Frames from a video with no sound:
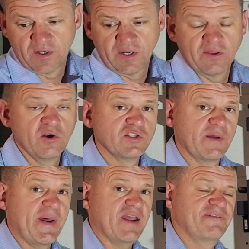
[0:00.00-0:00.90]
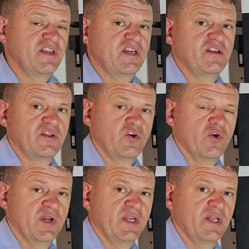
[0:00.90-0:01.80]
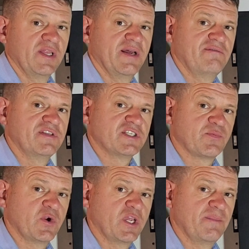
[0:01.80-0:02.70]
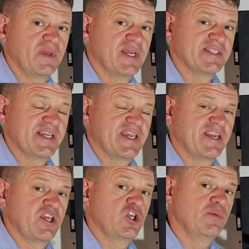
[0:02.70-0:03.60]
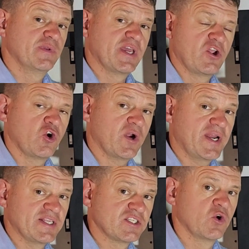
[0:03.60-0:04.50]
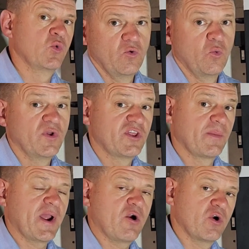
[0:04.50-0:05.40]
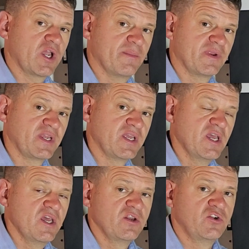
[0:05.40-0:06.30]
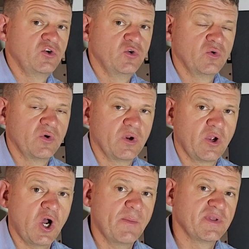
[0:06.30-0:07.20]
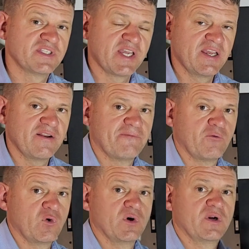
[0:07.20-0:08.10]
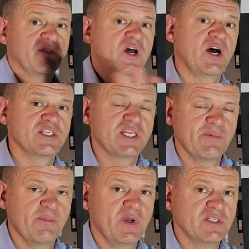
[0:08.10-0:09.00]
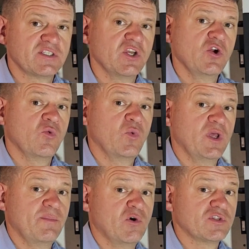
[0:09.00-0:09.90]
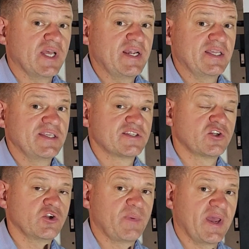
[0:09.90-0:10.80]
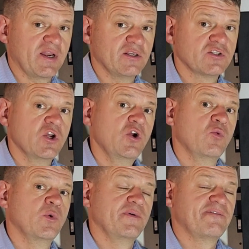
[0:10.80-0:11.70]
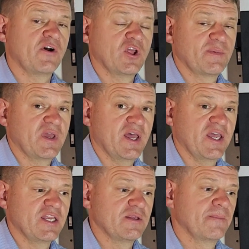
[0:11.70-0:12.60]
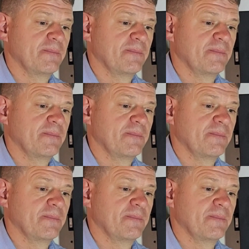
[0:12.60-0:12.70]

Now those that backfeed into the grid love the spring because they can accumulate credits with their power company to compensate for the hot summer months when most likely the solar panels will be falling behind